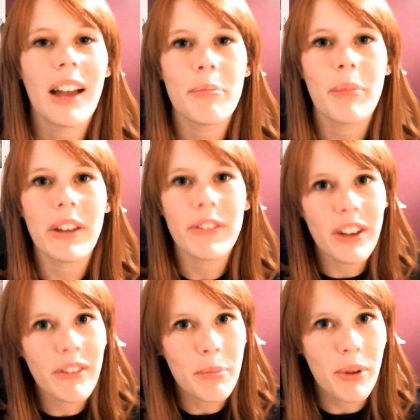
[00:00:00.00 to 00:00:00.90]
my
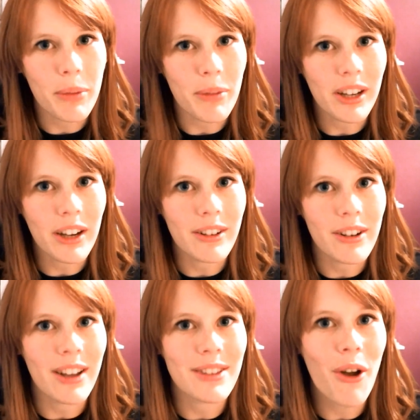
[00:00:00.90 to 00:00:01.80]
favorite Pokemon
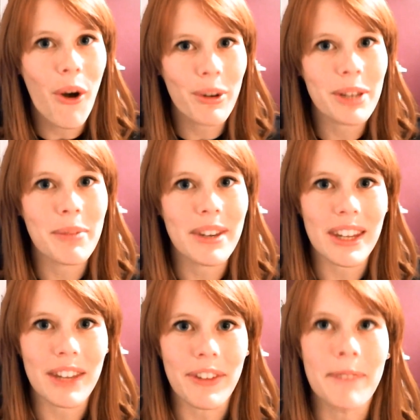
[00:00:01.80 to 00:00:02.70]
character has always been
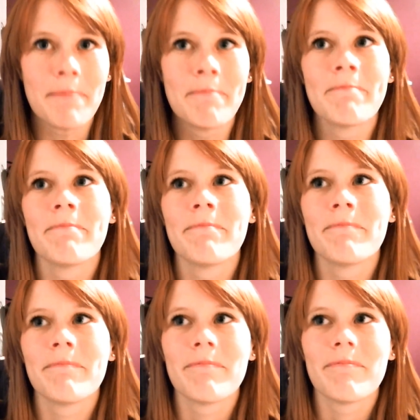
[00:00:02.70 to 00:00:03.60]
Eevee.
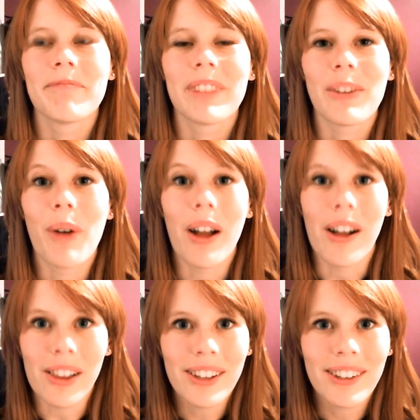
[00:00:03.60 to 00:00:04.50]

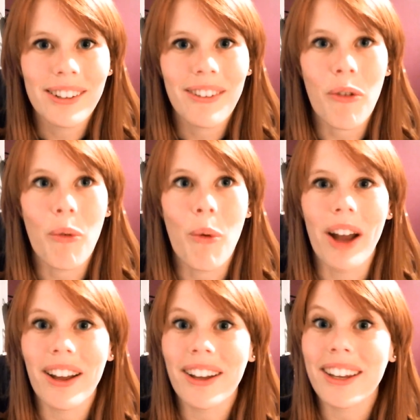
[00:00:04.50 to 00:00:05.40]
Well,
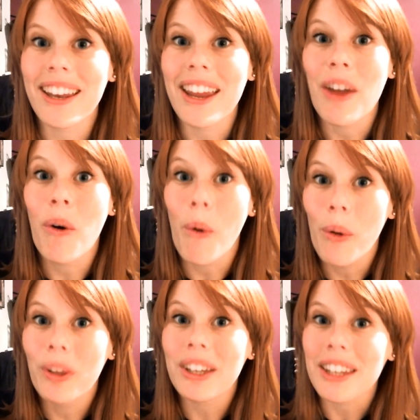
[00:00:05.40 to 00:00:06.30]
why not get a
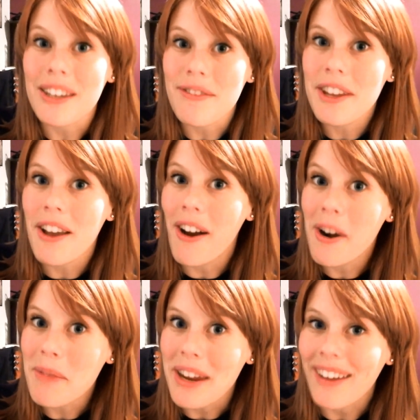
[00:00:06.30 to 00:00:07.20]
whole Eevee
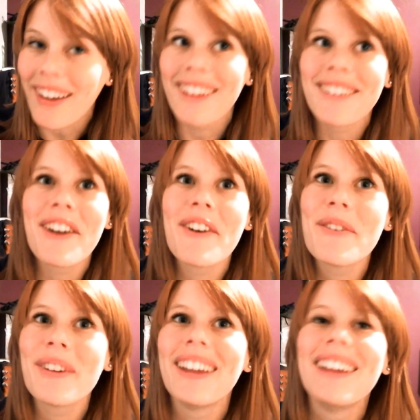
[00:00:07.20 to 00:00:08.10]
army? I don't
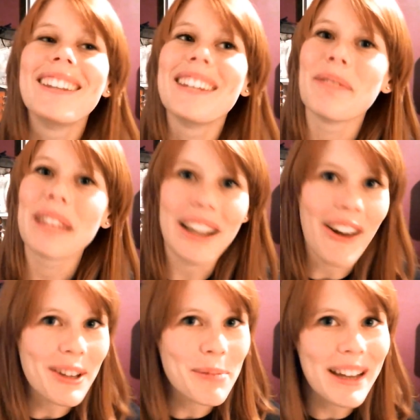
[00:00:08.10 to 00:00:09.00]
know. Seems like an
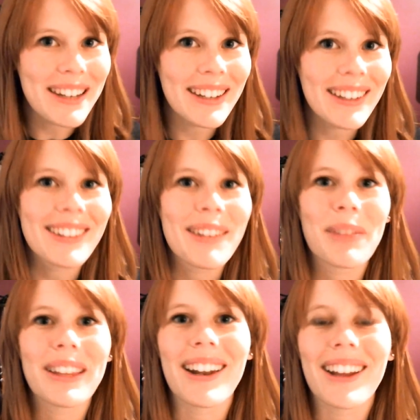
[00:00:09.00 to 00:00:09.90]
awesome idea. It's
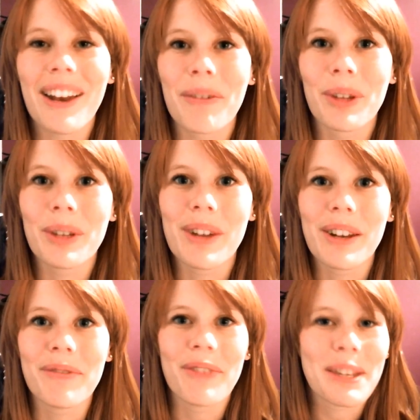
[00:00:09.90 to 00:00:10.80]
something that I kind of really want
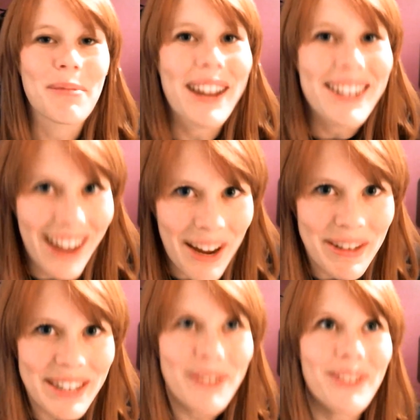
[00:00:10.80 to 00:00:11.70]
to invest my time
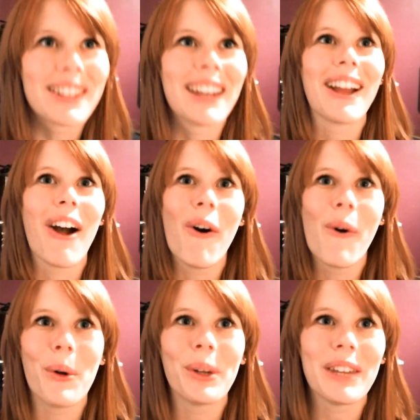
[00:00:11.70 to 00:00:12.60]
into, is getting a
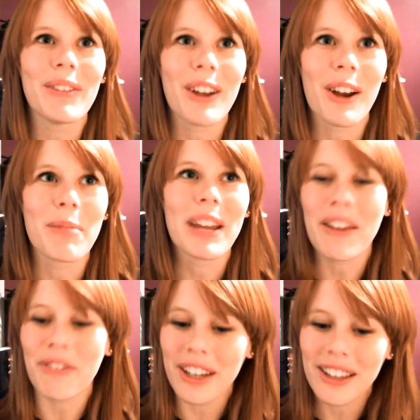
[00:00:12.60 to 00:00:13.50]
whole Eevee army.
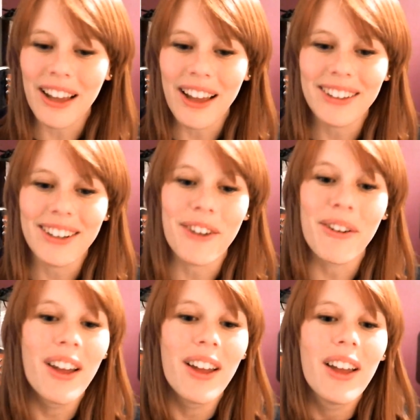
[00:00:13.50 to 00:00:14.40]
Every class, you know,
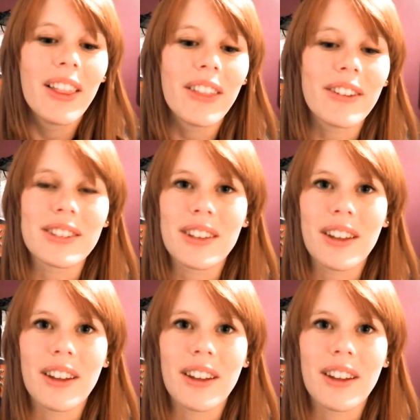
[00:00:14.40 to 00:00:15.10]
there's